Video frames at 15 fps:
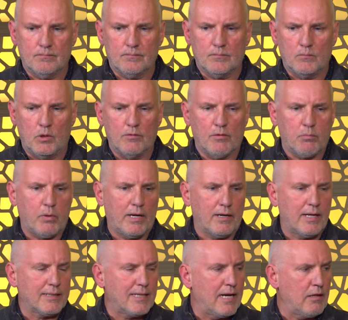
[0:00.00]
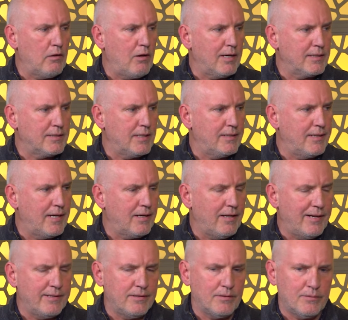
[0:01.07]
move a player like that along at the
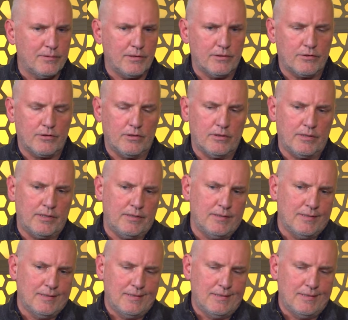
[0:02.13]
deadline, there, there certainly,